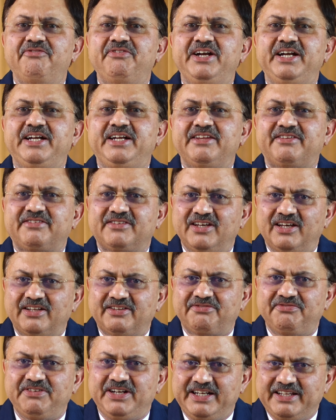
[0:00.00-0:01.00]
we
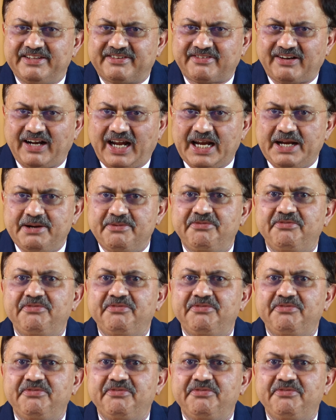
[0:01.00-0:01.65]
discussed, we described,